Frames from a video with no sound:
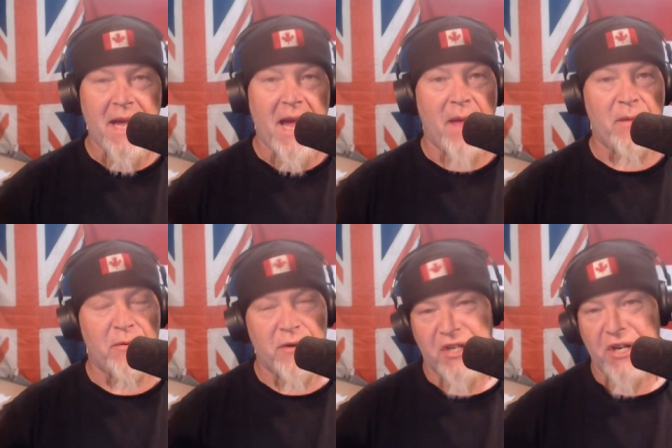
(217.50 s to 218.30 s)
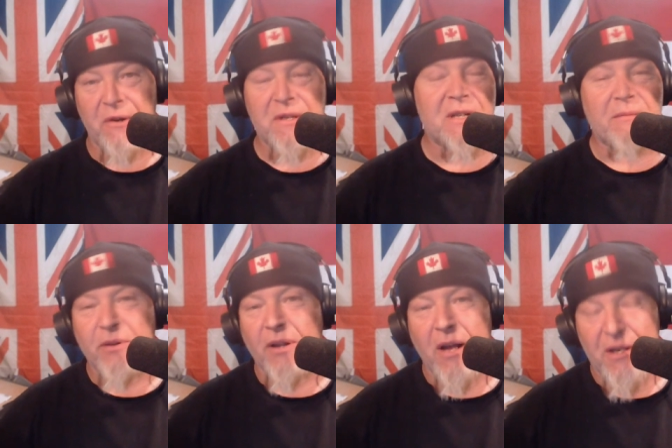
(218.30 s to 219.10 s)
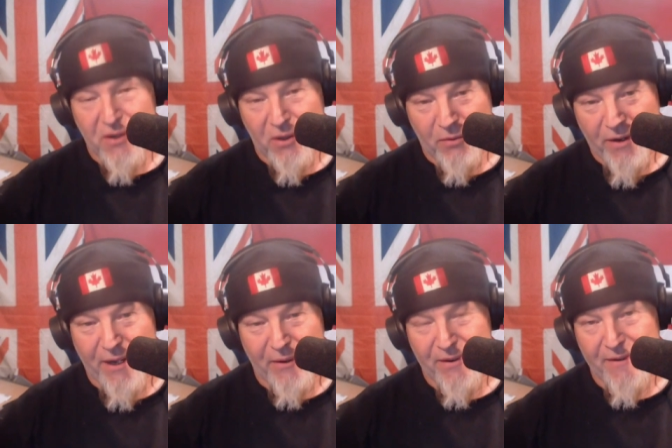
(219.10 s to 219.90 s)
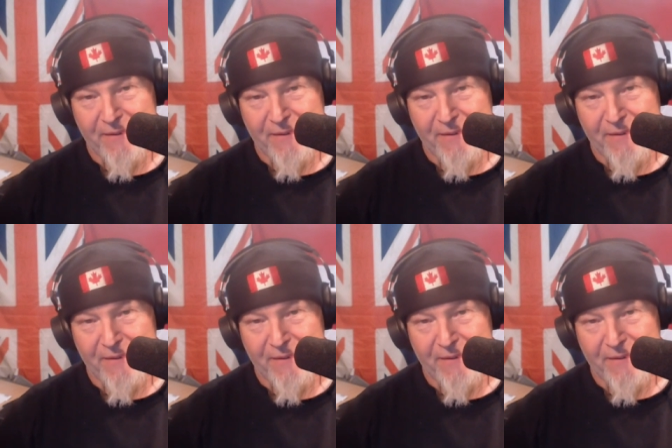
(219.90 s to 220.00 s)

and there were cheers and applause all around.